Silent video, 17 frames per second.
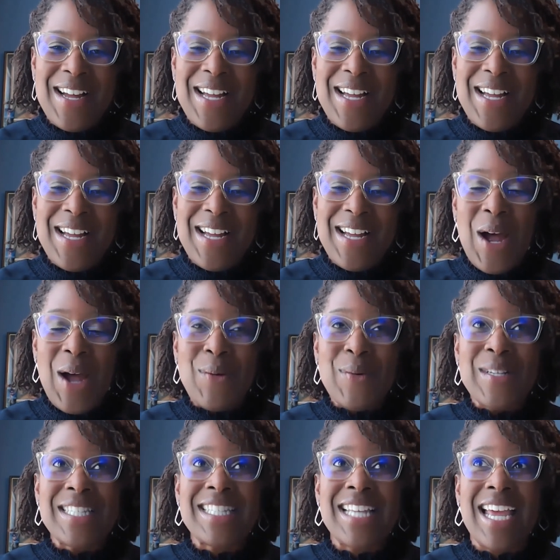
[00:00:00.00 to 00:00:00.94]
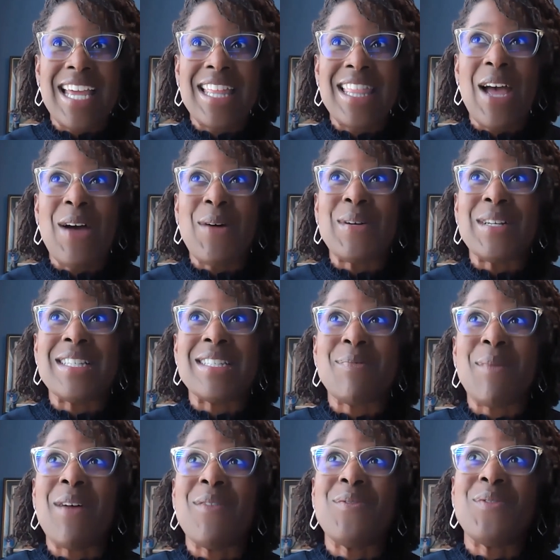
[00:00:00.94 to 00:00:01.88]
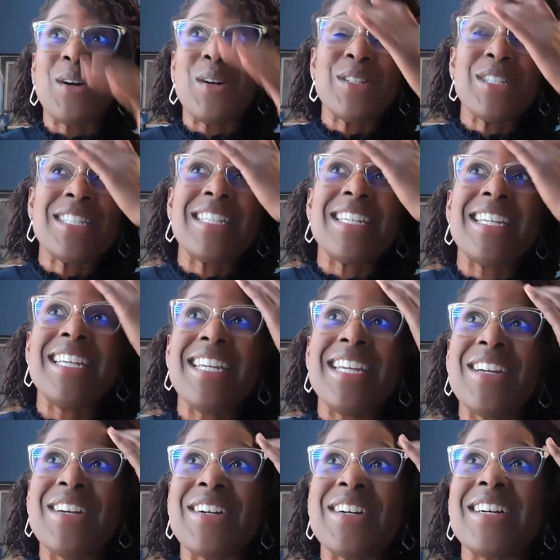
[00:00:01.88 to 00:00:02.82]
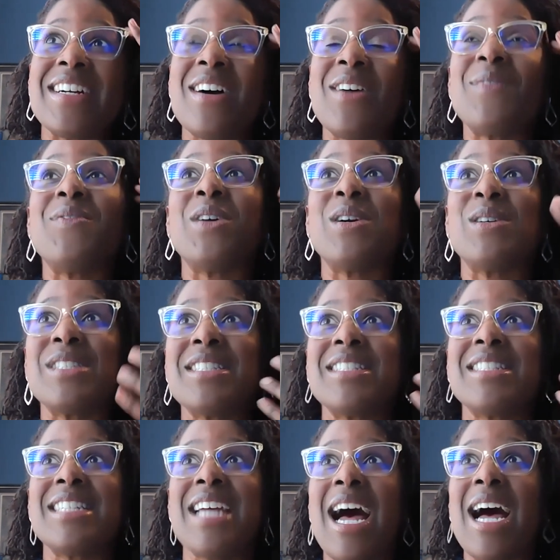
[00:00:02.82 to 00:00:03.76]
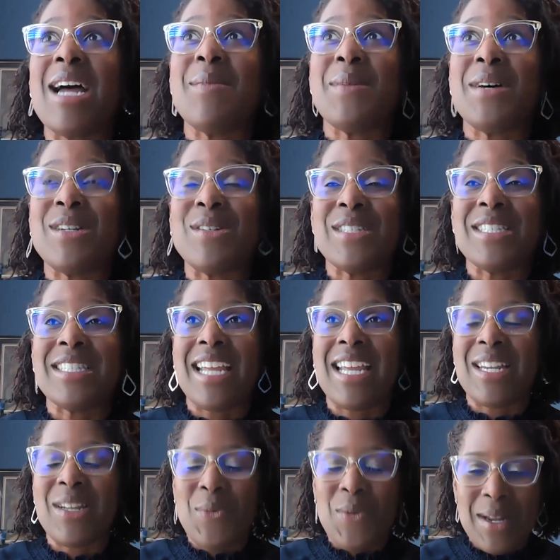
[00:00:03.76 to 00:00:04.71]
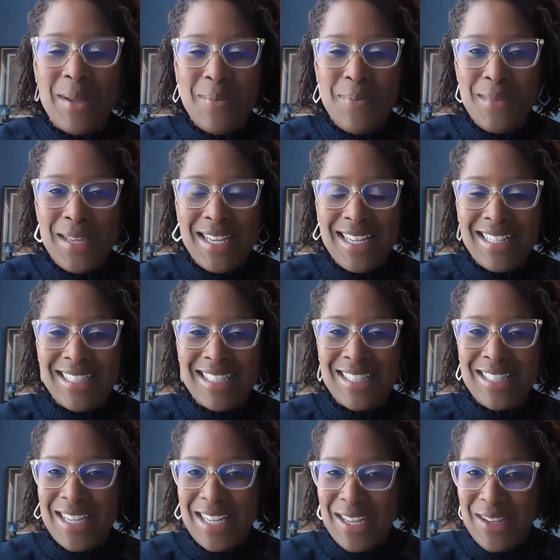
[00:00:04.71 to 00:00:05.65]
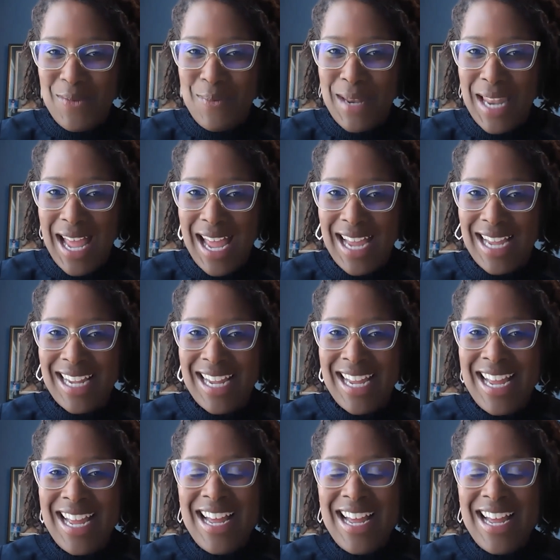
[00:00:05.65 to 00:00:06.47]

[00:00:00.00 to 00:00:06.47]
And so I would say that was my first year, a first time understanding what it means to give Black.